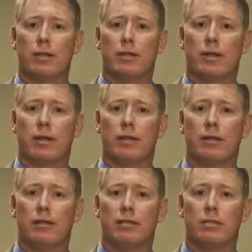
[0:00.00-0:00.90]
something that
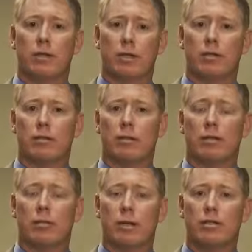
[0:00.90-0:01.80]
I think is critical
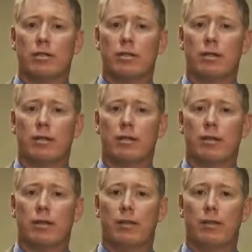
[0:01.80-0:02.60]
to our patients' health,